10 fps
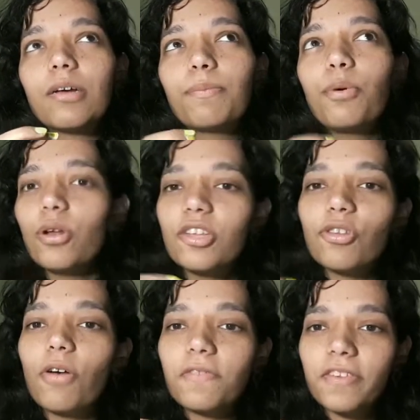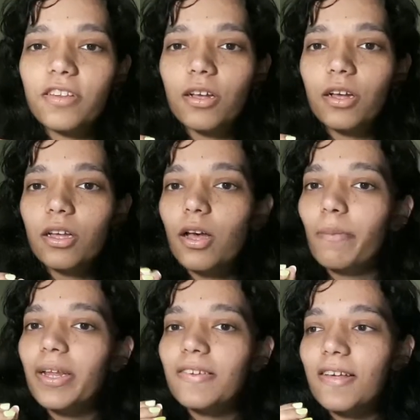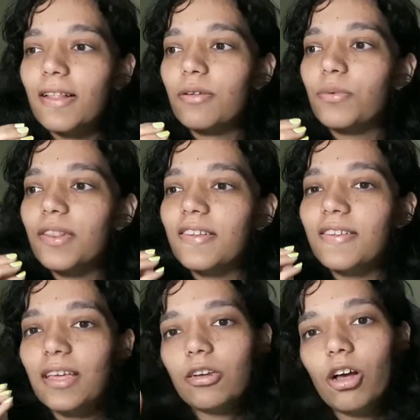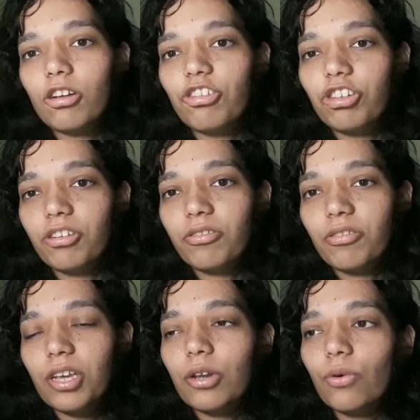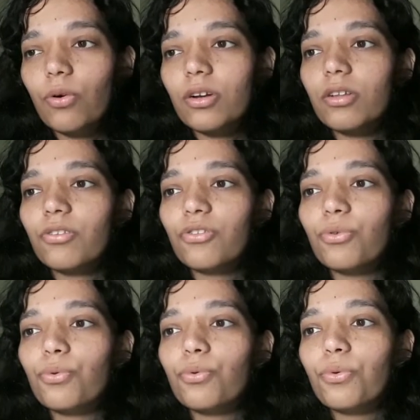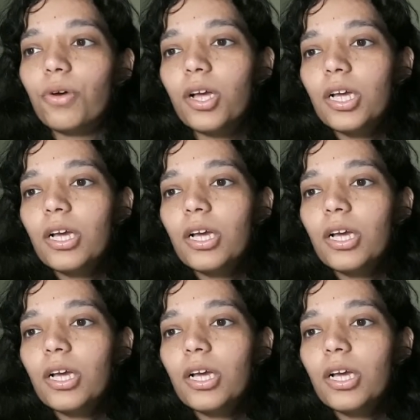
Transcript: police officer coming together with a psychologist in order to